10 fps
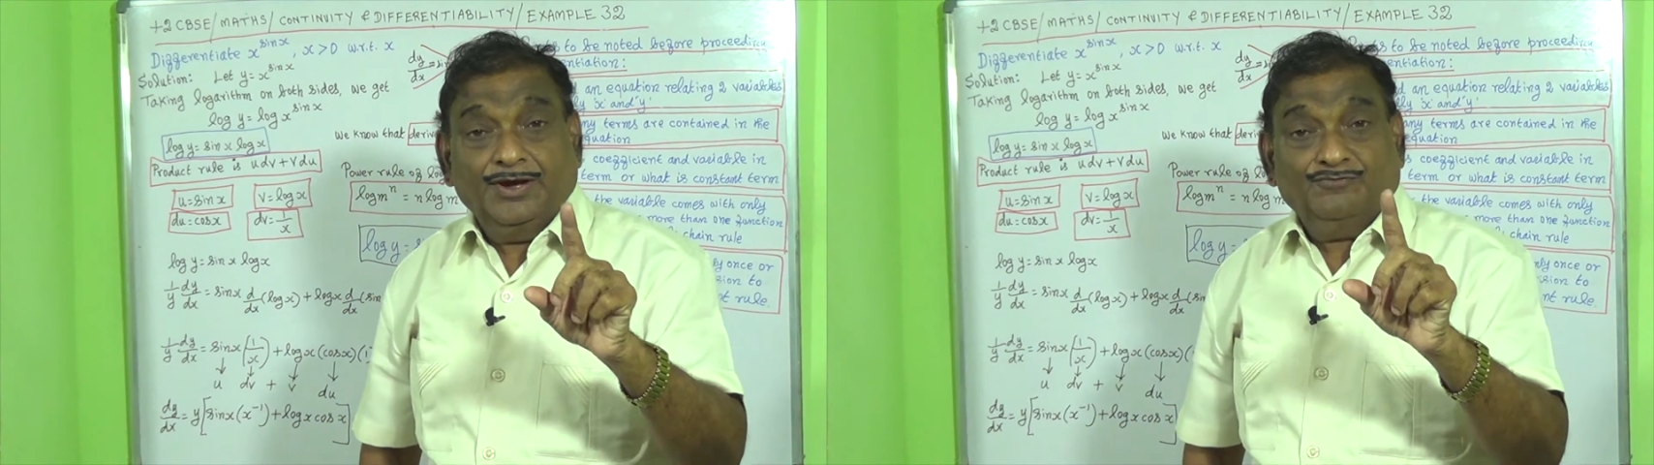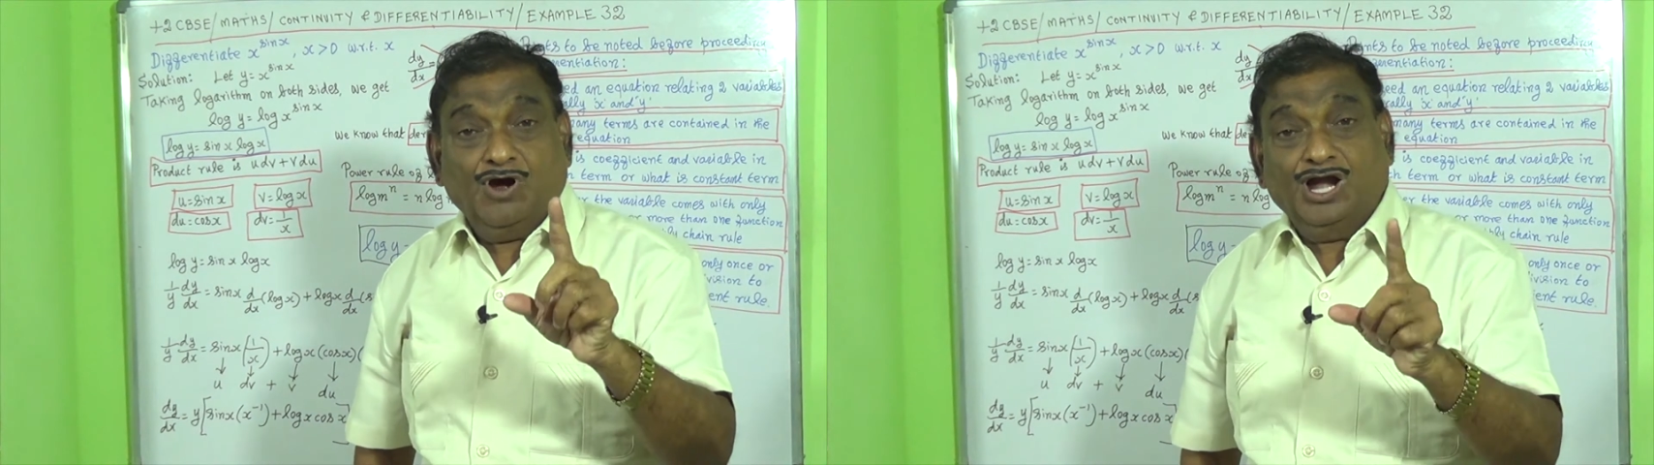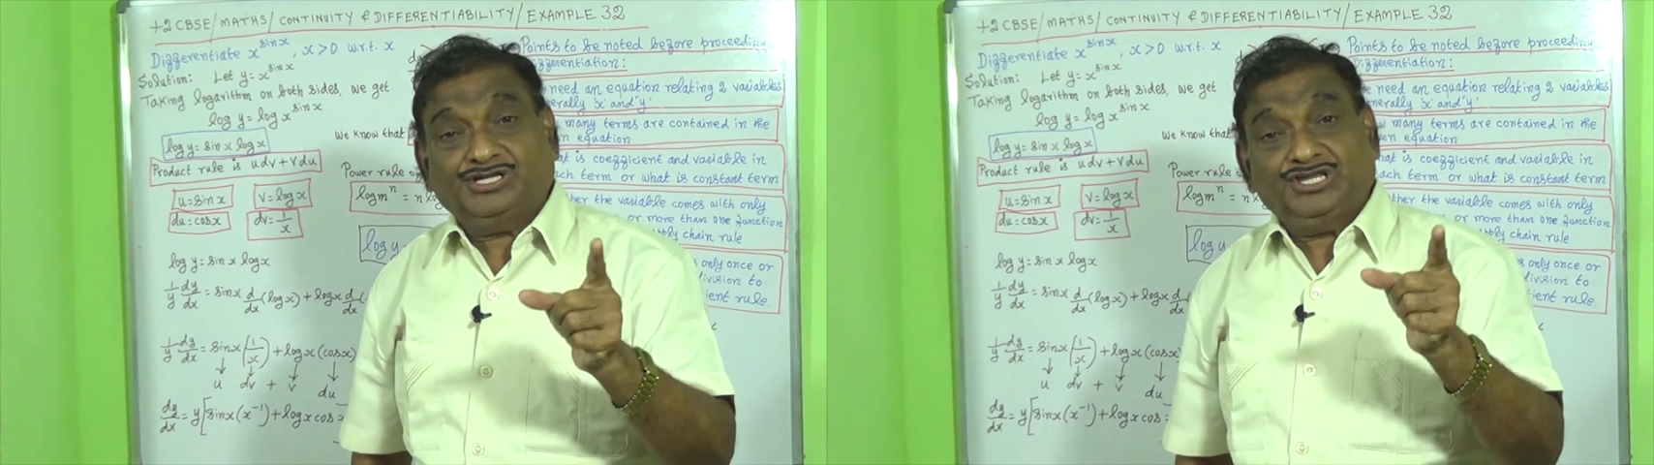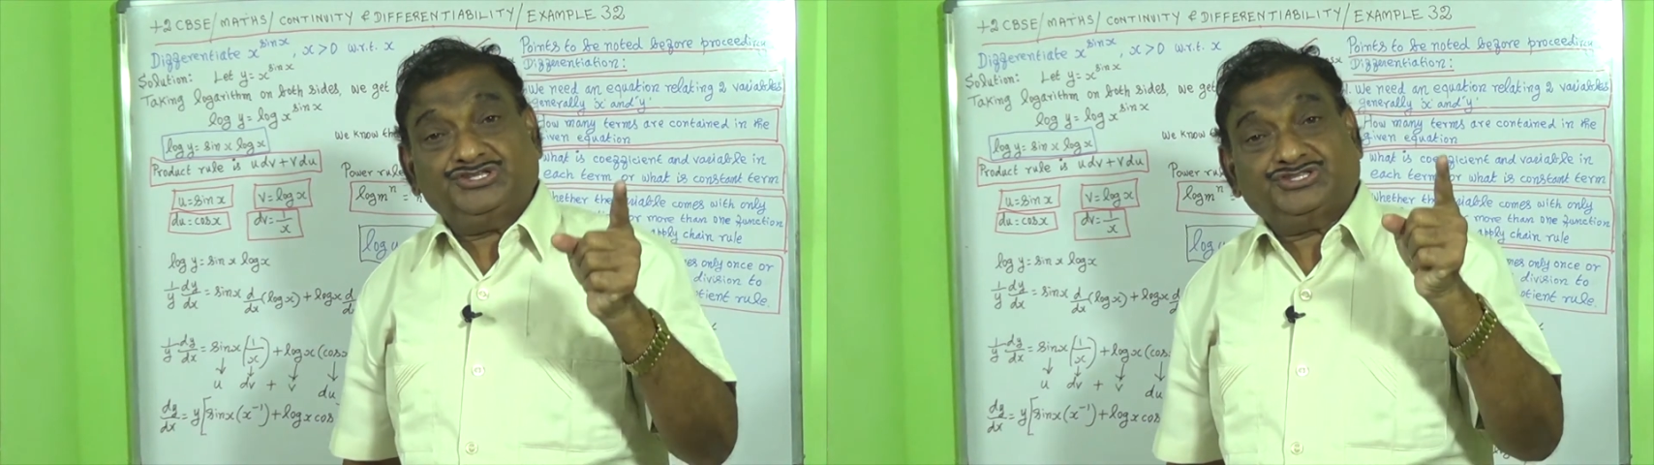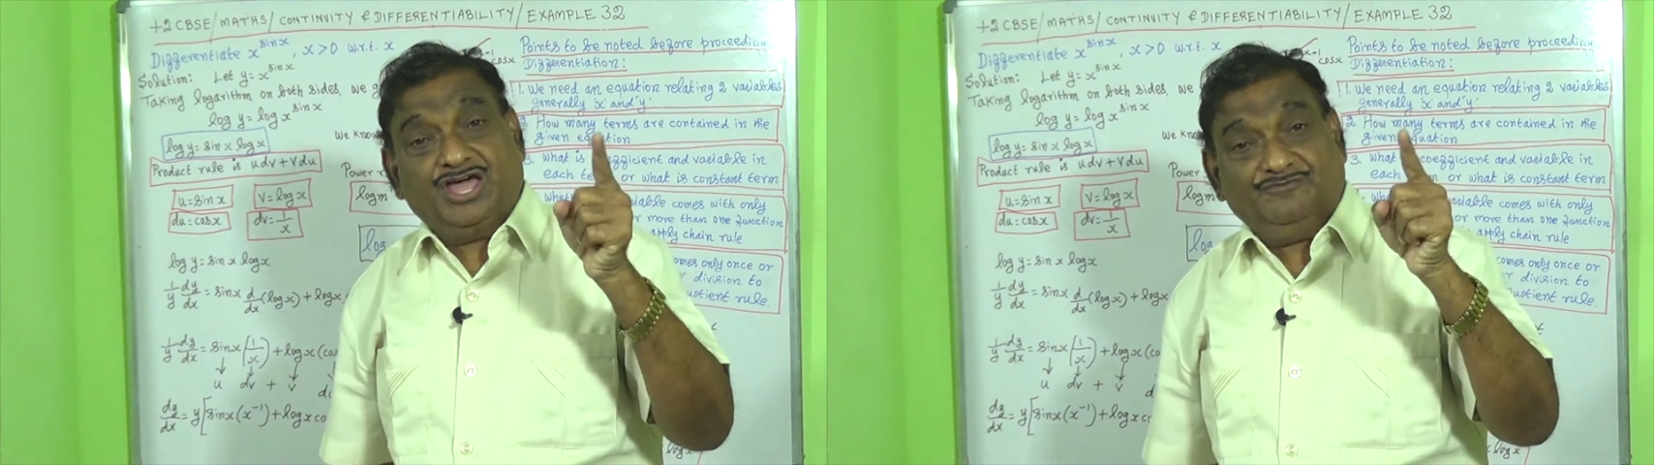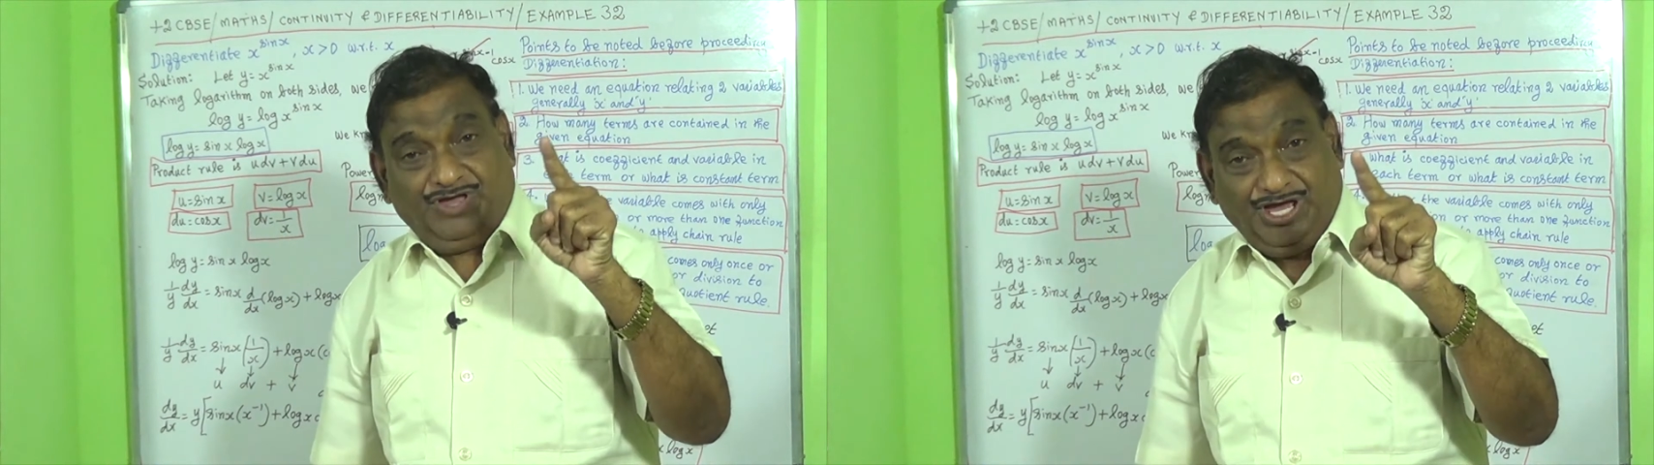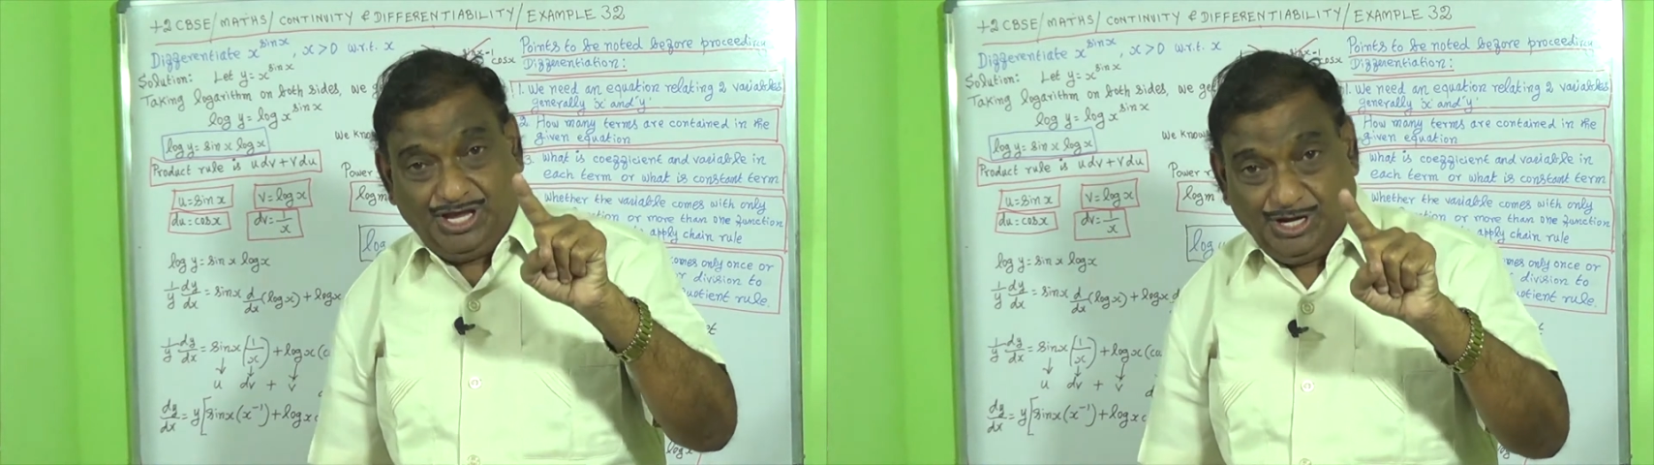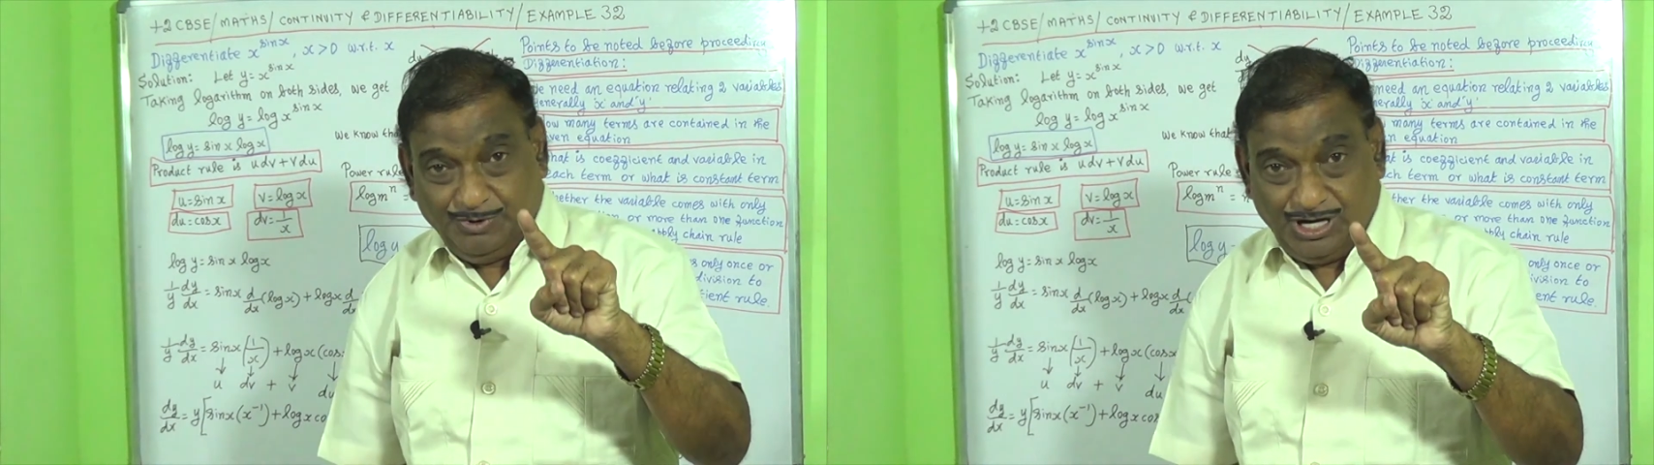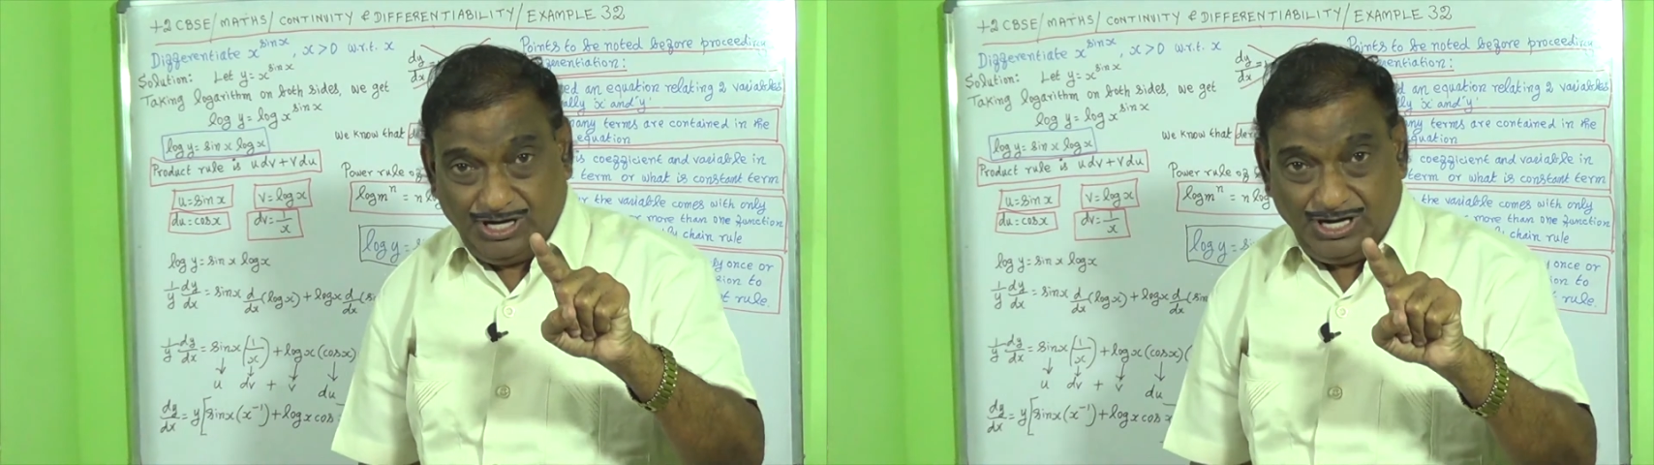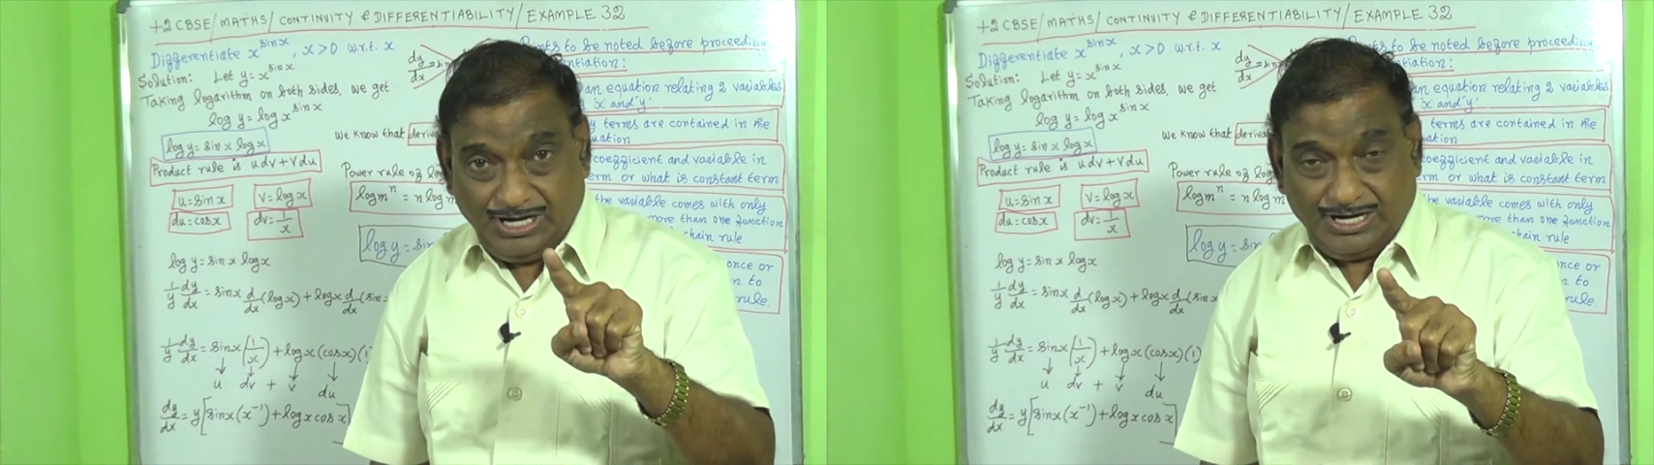what is the
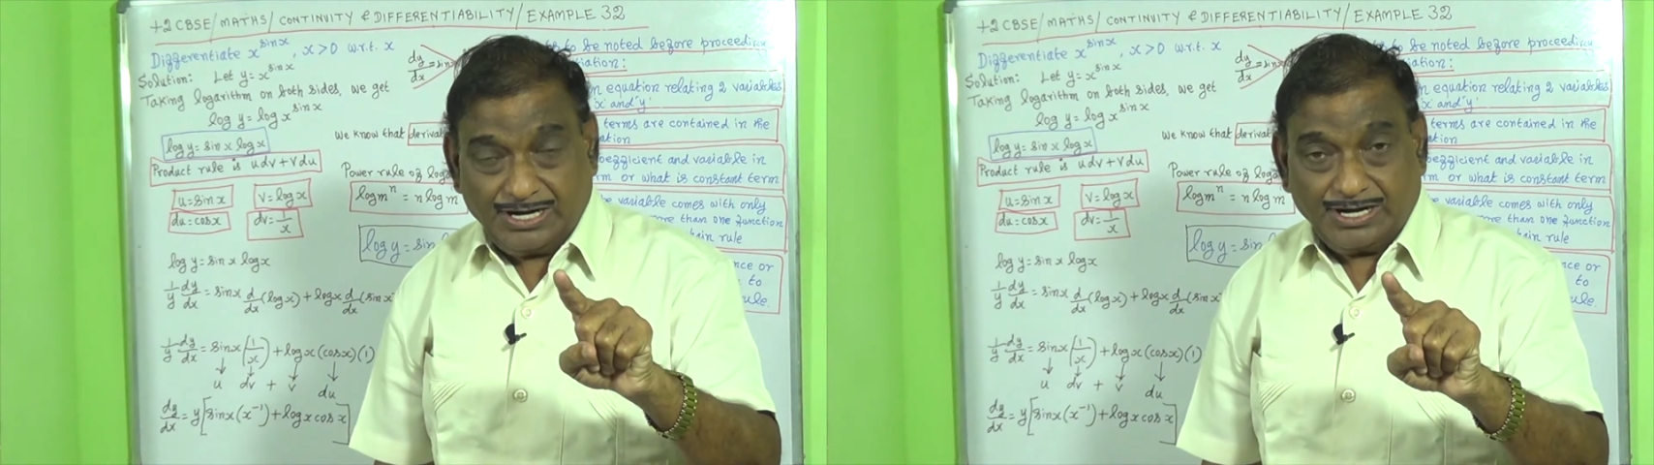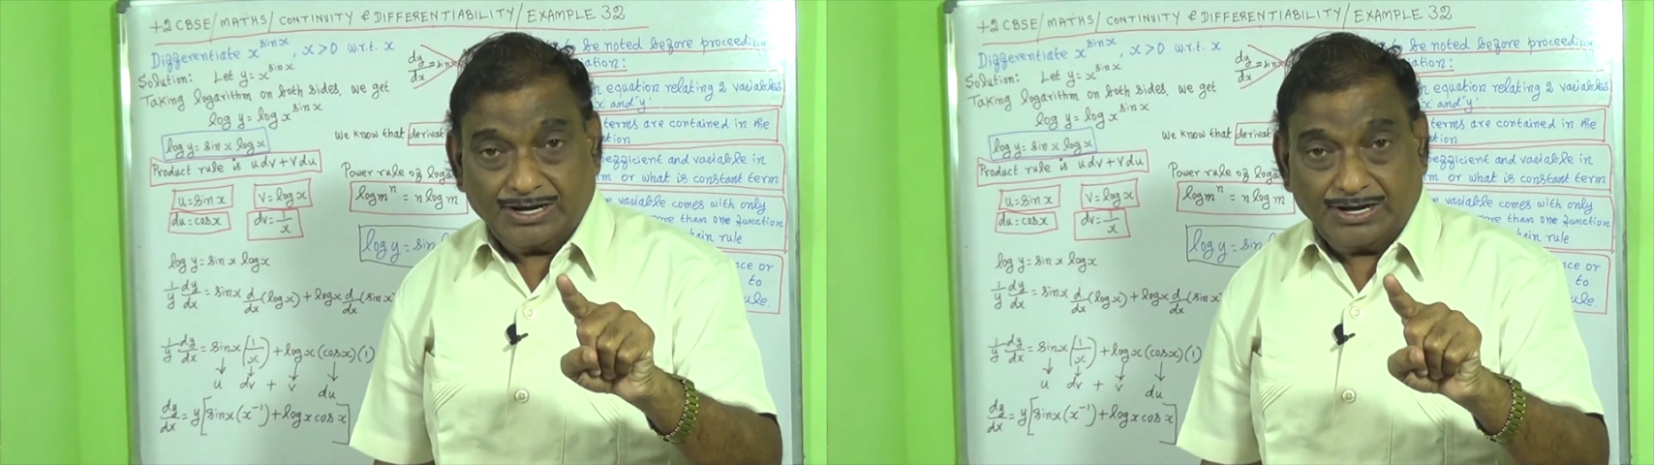variable,